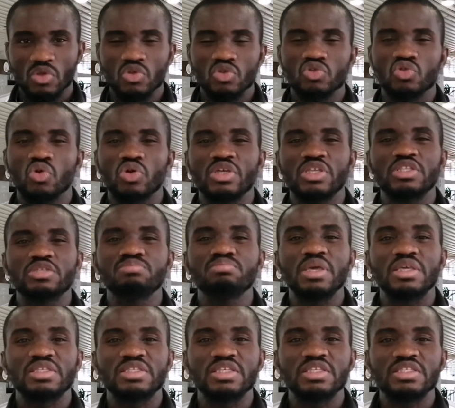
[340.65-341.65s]
So it
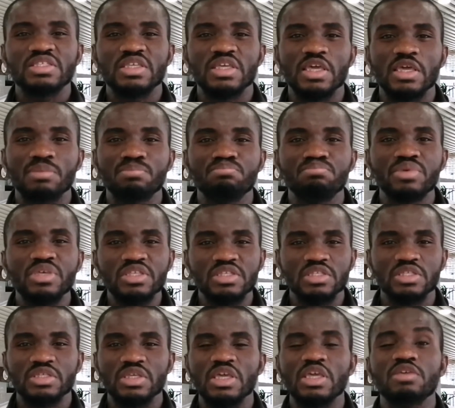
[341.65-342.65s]
makes it it
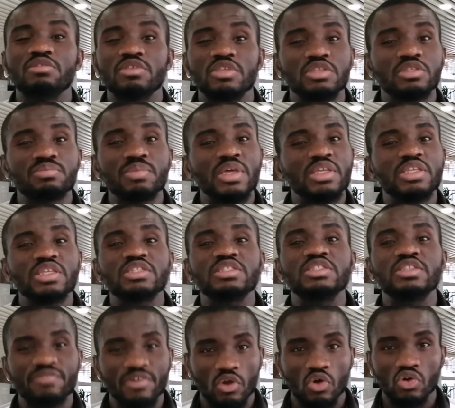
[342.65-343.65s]
makes it
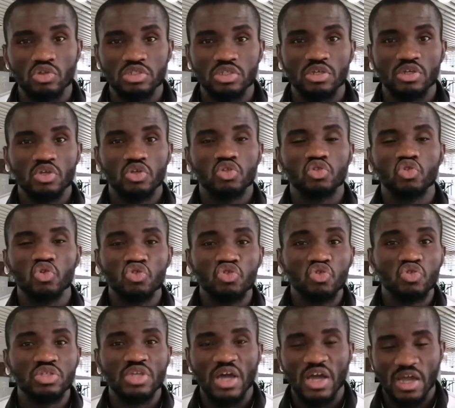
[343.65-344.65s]
difficult to
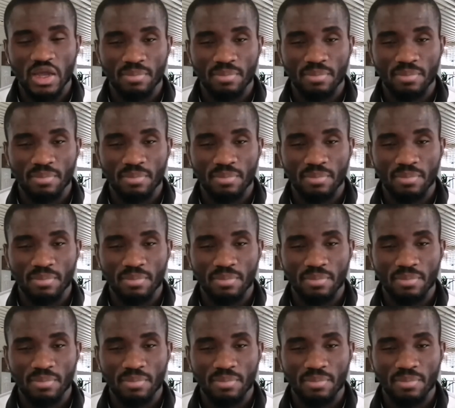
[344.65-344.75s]
use